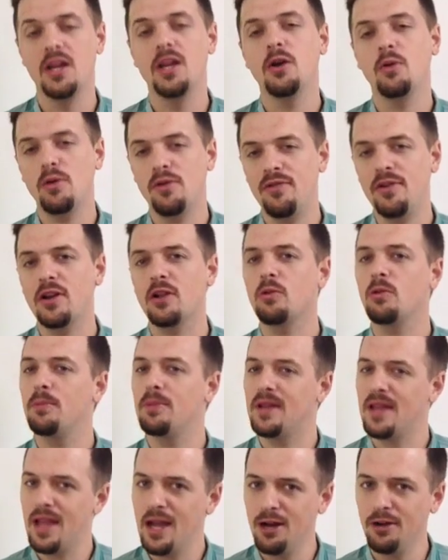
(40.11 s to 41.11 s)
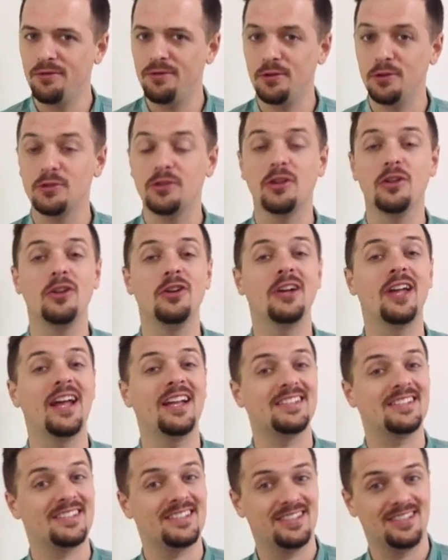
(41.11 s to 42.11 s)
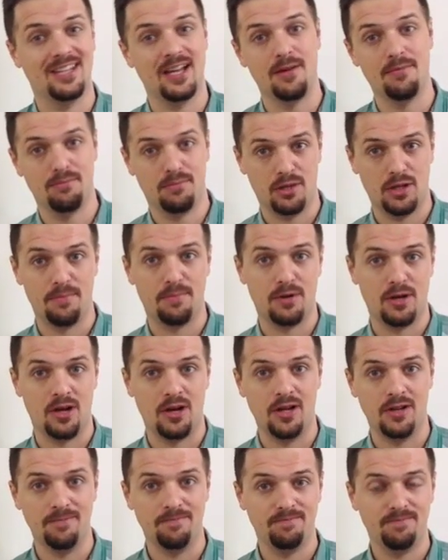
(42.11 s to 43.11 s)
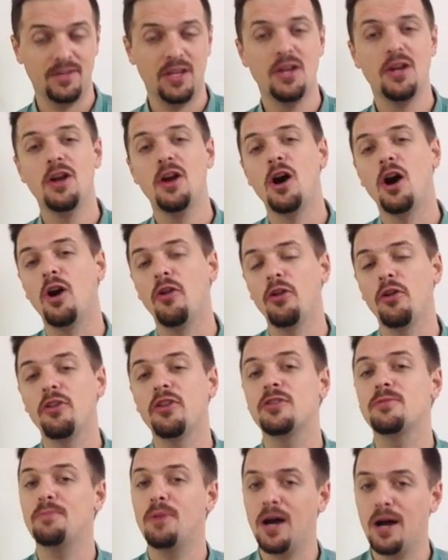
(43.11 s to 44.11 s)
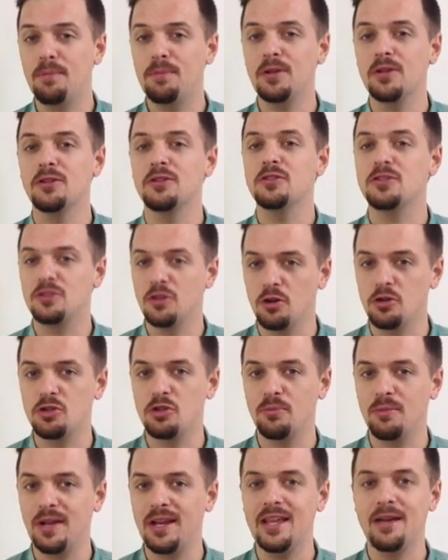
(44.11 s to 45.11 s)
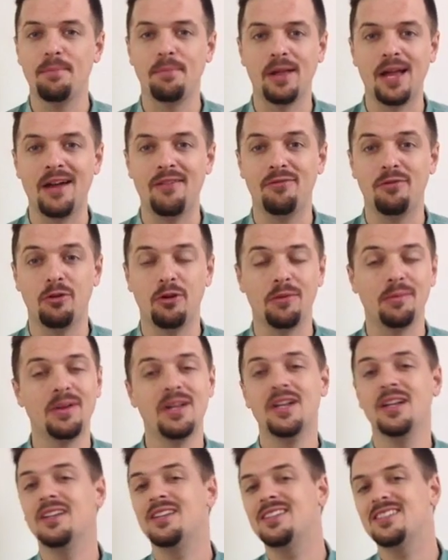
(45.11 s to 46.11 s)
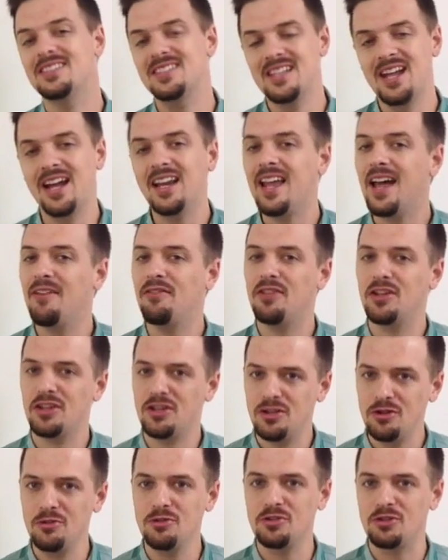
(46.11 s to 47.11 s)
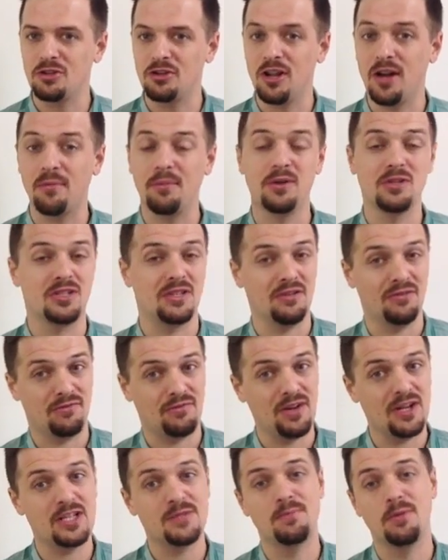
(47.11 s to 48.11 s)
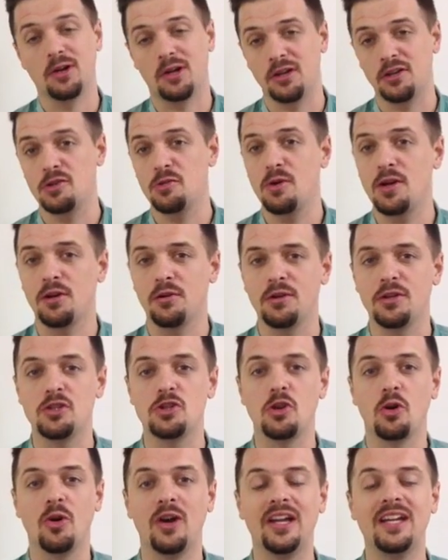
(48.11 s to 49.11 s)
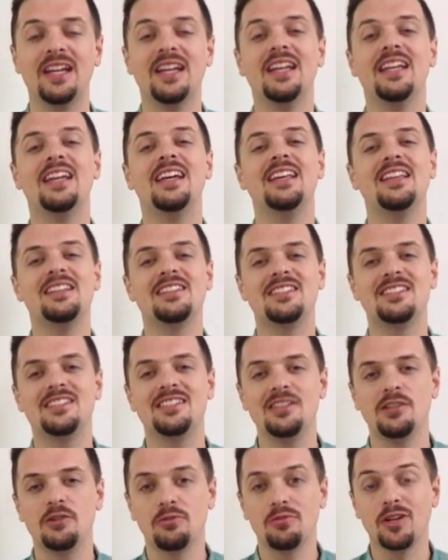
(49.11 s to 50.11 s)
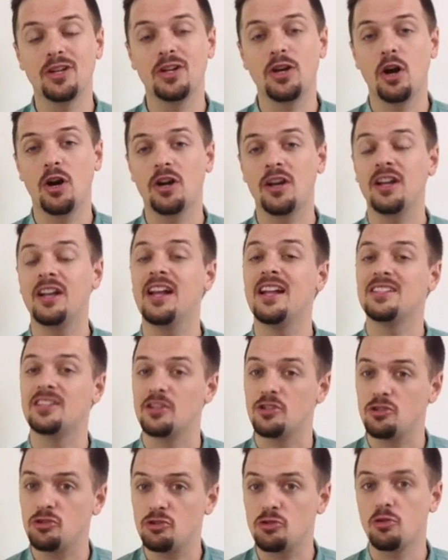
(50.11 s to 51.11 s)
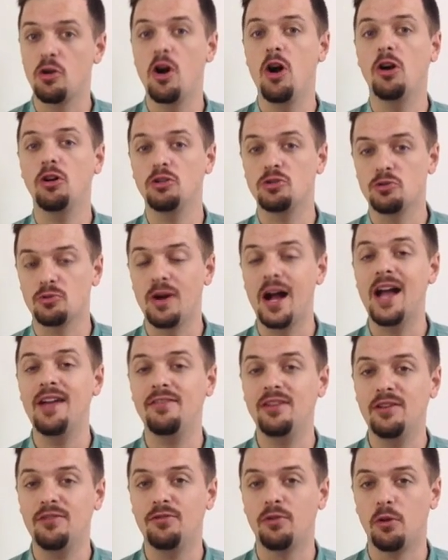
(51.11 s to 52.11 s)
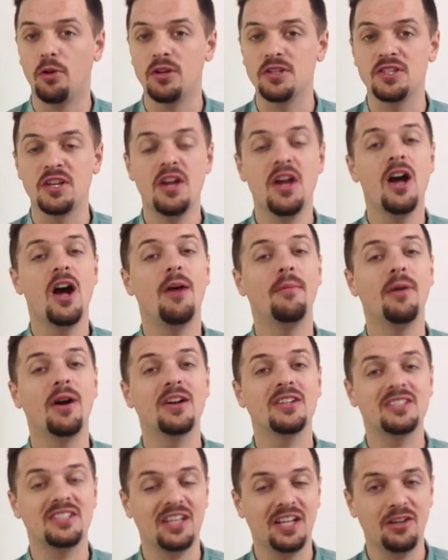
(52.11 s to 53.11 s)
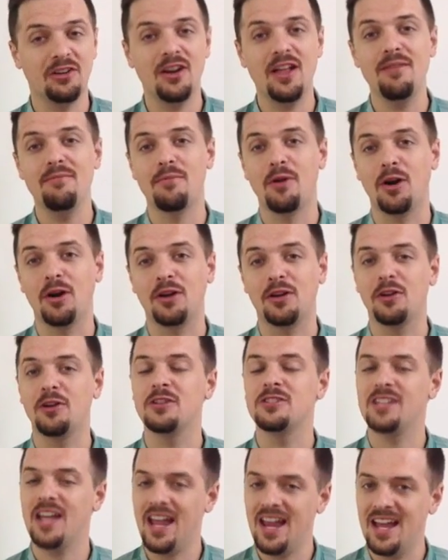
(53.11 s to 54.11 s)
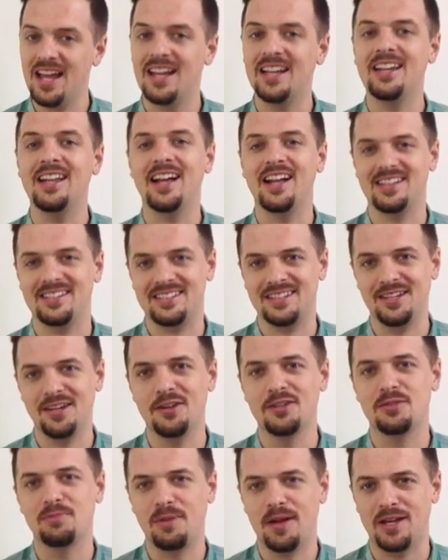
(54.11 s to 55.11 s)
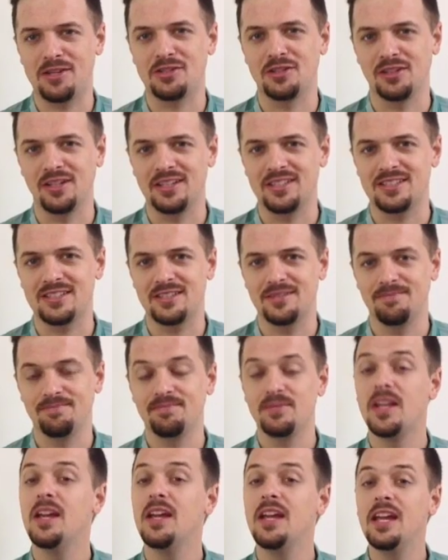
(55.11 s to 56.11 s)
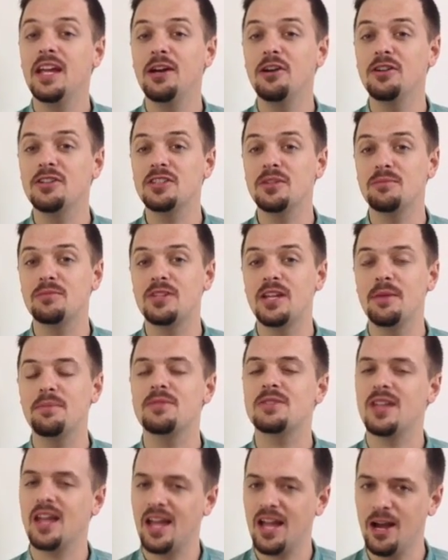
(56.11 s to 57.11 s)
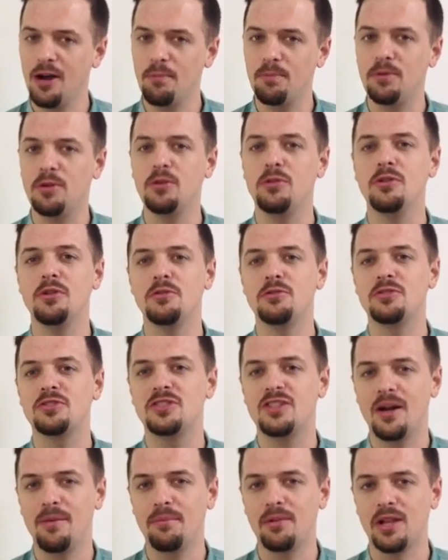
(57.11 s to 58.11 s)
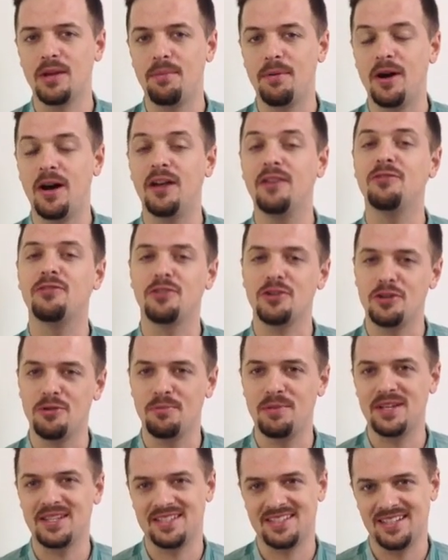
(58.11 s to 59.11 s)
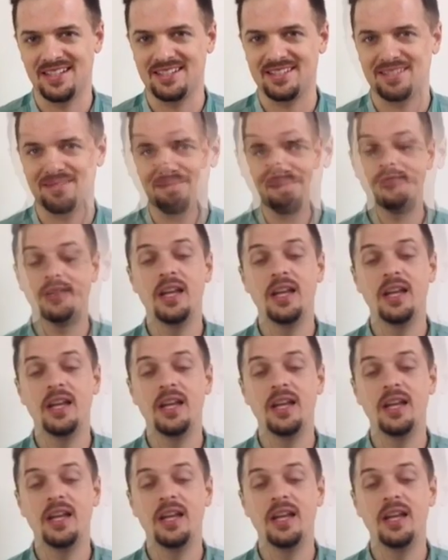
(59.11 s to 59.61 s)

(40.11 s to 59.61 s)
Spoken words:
We felt it would be helpful to look at StumbleUpon. Although this popular social media platform does not have the user numbers that Facebook and Twitter enjoy, it is still regarded as a strong driving force amongst internet marketers and SEO specialists. Here are some tips to help you use StumbleUpon for your business.